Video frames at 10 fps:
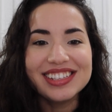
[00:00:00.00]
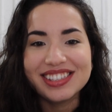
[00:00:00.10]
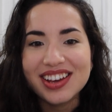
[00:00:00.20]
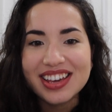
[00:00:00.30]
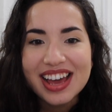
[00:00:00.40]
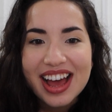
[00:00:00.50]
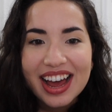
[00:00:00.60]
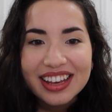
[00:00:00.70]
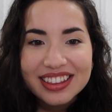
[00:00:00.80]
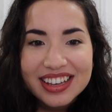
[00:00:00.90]
So
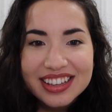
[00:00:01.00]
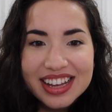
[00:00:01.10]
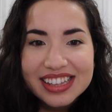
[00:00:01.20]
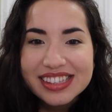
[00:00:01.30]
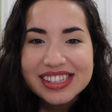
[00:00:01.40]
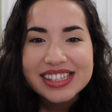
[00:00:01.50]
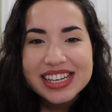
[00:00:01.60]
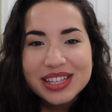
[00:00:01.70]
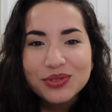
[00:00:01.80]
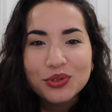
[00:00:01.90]
yeah, I think that's
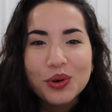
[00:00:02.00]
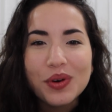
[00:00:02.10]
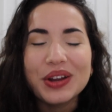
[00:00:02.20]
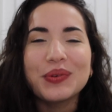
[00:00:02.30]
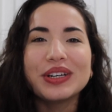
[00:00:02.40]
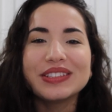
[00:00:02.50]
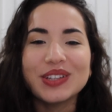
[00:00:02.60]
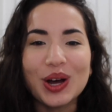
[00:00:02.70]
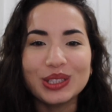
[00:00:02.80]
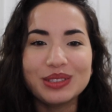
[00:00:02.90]
it for what I want
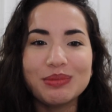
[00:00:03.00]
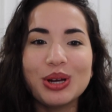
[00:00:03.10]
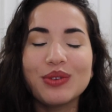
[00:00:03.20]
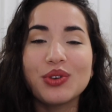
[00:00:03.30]
to talk about.